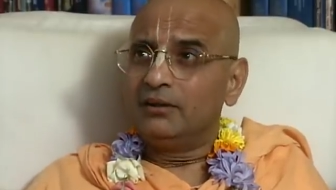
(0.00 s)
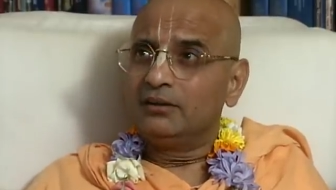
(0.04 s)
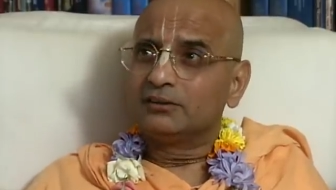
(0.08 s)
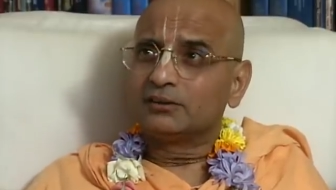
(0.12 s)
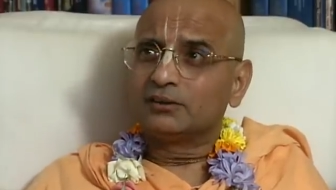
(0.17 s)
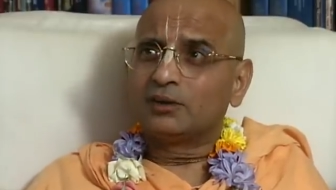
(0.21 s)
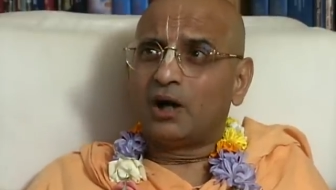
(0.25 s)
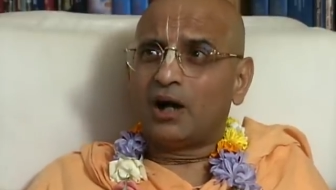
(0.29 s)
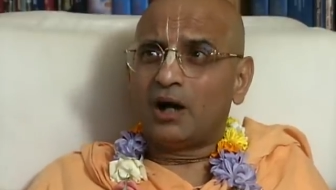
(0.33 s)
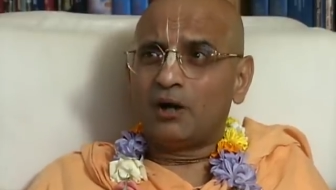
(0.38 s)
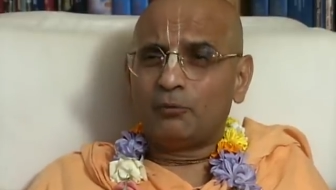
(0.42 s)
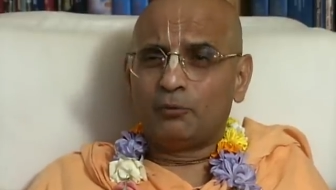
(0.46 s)

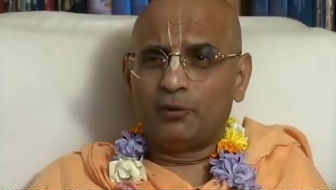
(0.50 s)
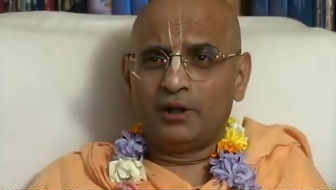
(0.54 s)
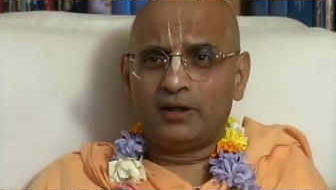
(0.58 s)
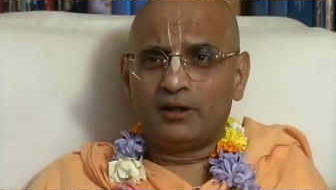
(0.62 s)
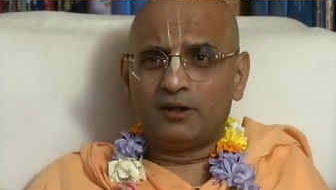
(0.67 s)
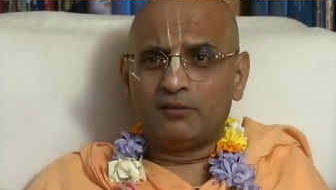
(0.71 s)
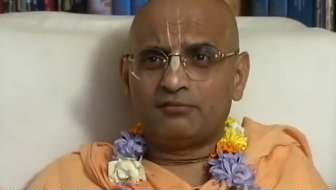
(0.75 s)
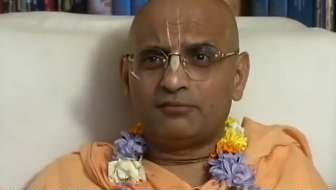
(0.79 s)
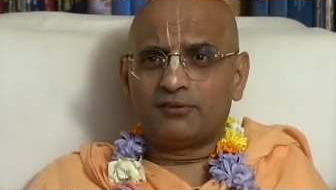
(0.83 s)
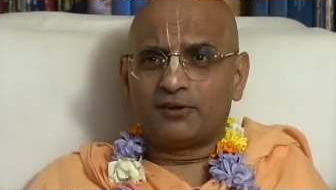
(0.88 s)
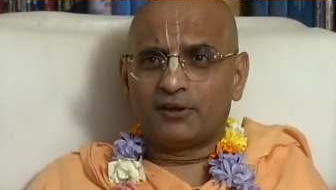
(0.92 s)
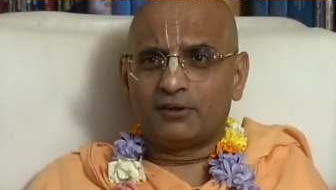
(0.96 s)
So
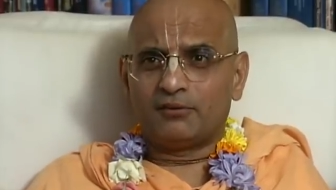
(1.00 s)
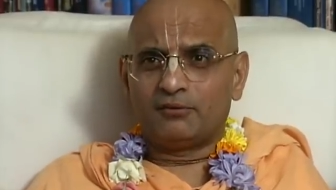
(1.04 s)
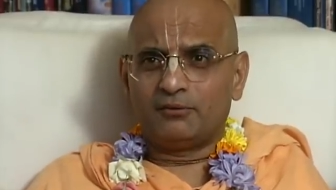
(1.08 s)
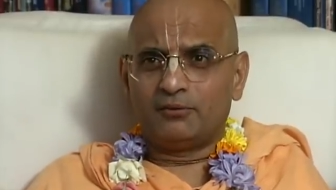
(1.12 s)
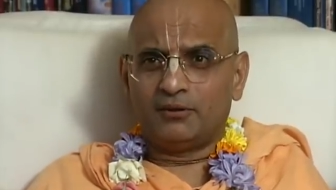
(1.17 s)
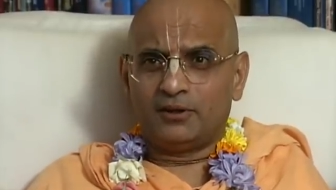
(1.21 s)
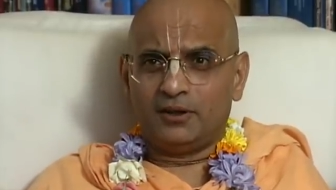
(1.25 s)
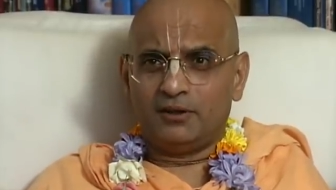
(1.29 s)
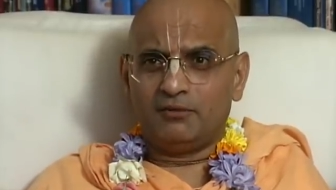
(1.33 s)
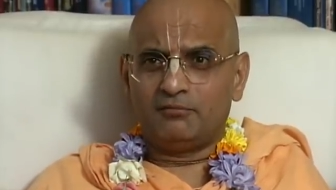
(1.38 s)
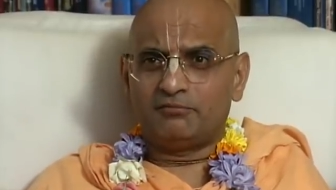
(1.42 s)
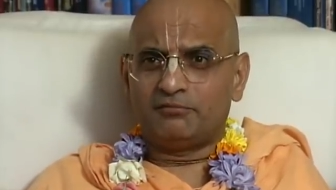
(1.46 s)
waiting for
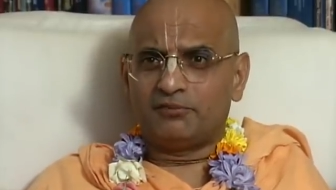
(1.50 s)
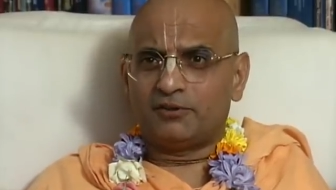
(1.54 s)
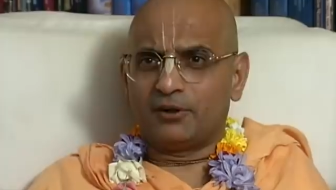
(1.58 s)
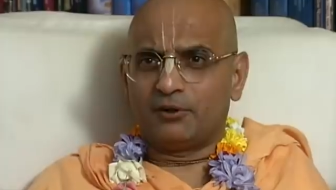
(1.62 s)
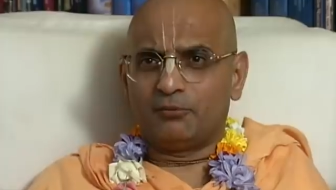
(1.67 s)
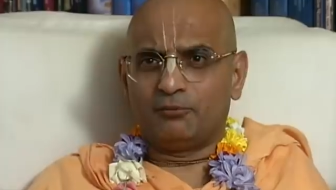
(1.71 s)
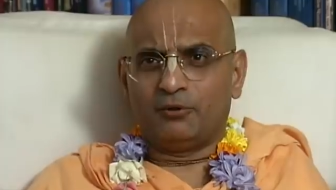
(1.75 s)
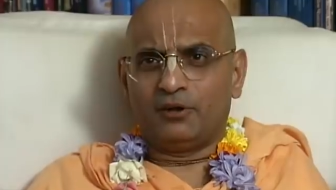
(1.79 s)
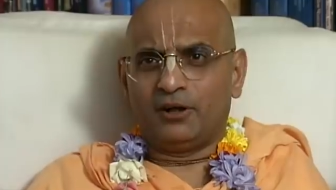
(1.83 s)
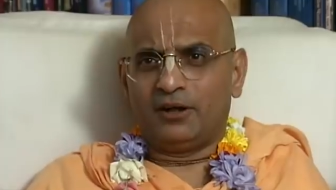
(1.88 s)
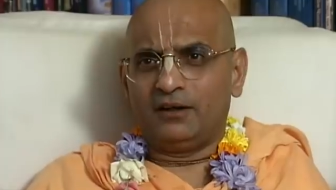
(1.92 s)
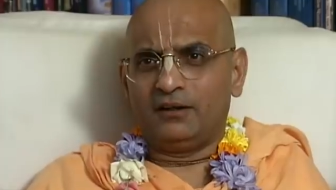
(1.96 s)
him for a
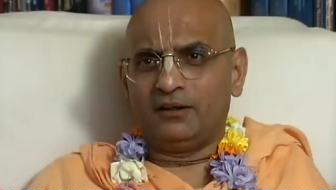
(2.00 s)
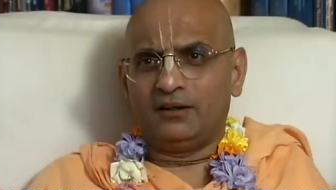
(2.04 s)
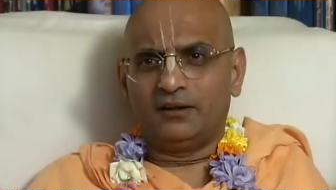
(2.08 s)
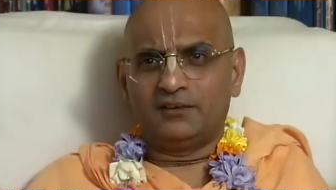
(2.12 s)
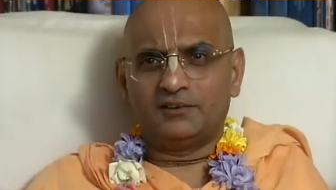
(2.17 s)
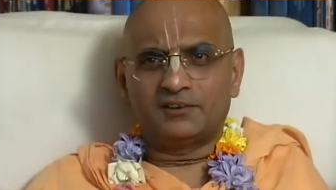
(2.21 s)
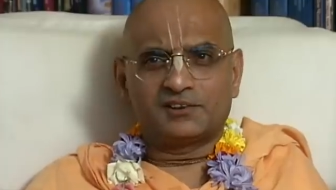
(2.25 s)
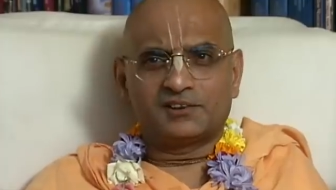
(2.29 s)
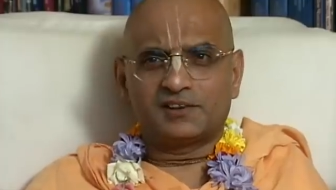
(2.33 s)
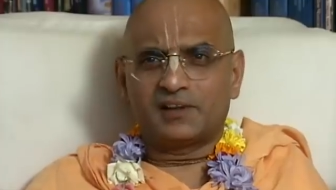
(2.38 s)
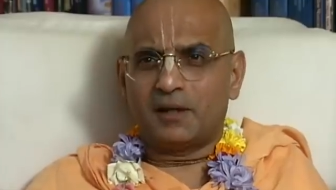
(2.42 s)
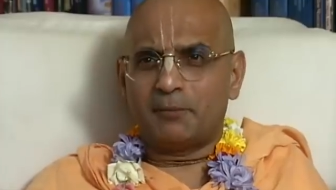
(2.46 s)
while, I
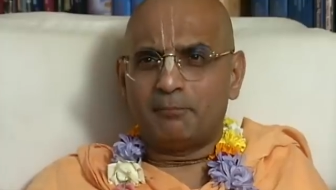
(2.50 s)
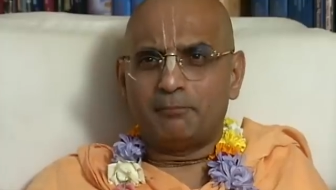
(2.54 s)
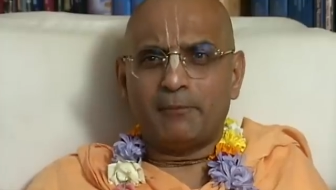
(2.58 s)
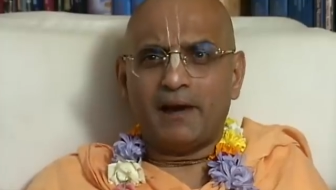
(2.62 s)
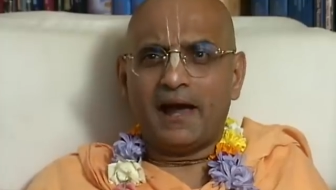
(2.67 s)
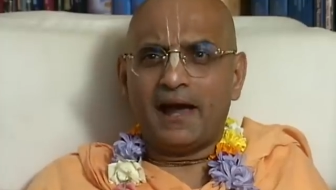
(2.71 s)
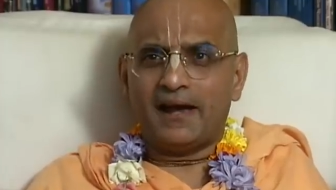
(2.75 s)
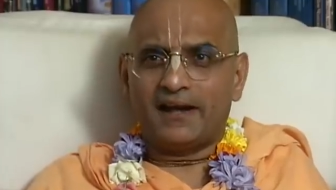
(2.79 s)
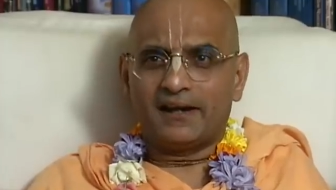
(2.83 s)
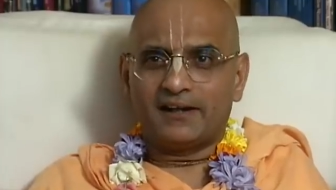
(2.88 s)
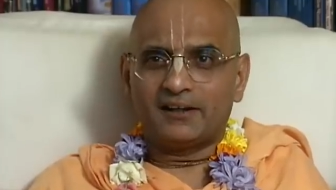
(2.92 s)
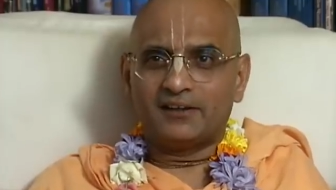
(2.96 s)
just came
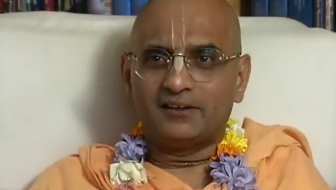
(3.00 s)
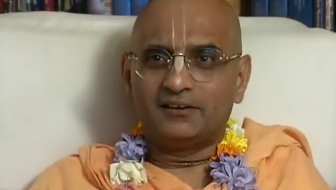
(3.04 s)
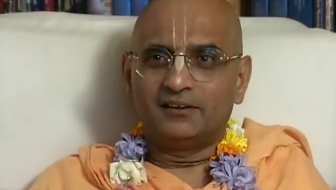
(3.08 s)
back.